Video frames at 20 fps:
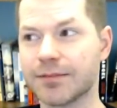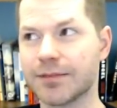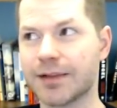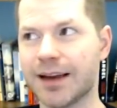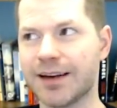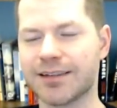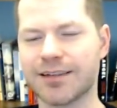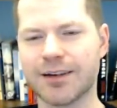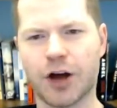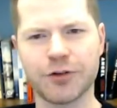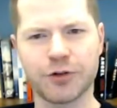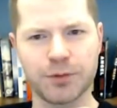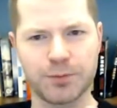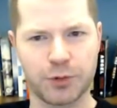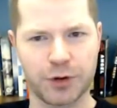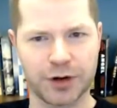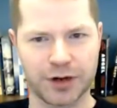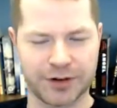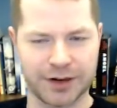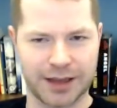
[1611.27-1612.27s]
And it's also
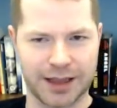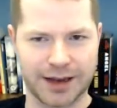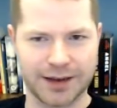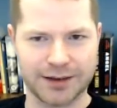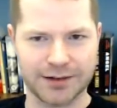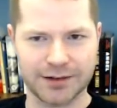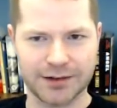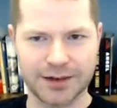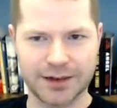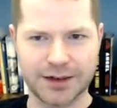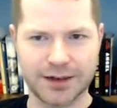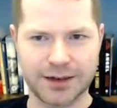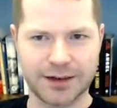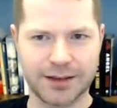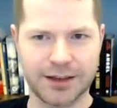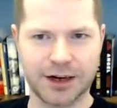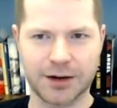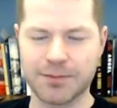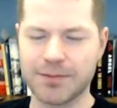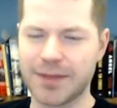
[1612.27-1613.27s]
important to realize
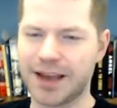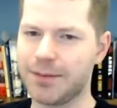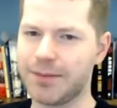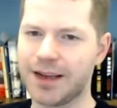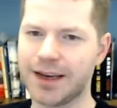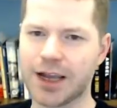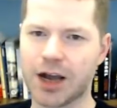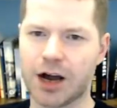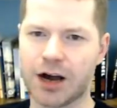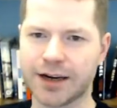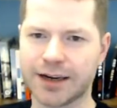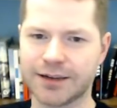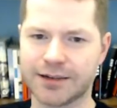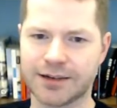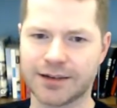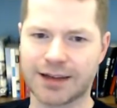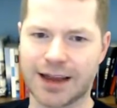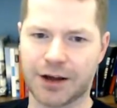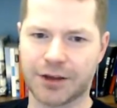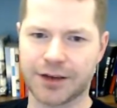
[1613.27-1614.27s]
there are many, many
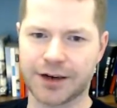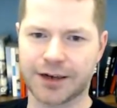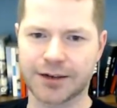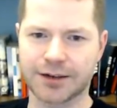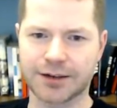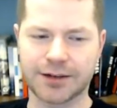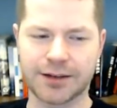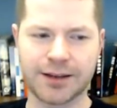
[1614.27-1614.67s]
audiences out there.